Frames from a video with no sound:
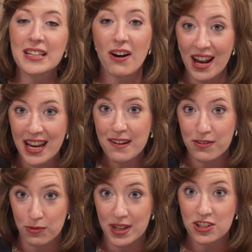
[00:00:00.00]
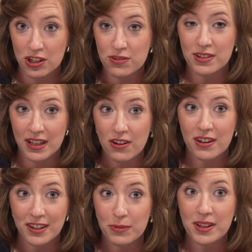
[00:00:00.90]
Now, I have 3 children that
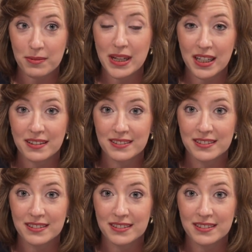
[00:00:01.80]
argue with me.